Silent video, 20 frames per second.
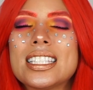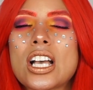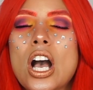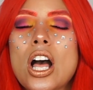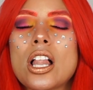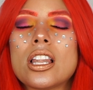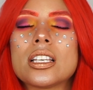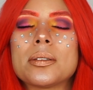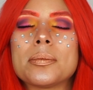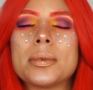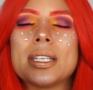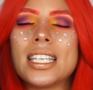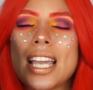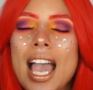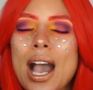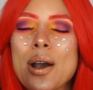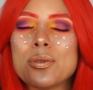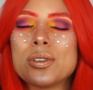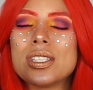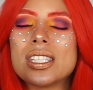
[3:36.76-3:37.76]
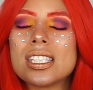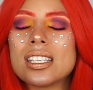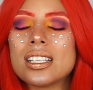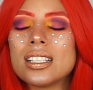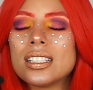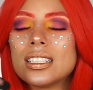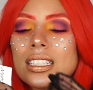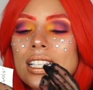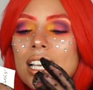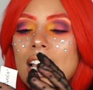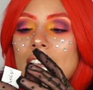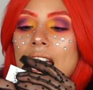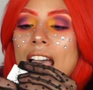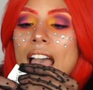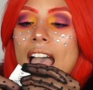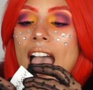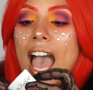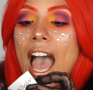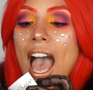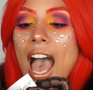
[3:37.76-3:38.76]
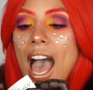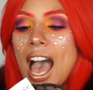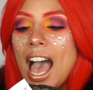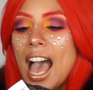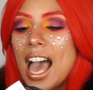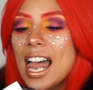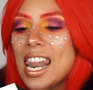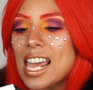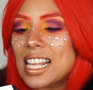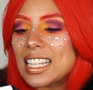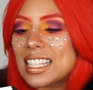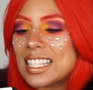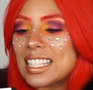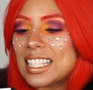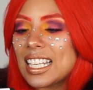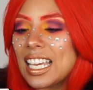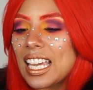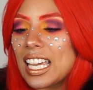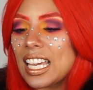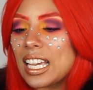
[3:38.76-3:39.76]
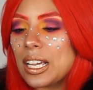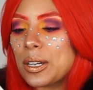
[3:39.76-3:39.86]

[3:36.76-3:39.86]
calling me out. Let's see.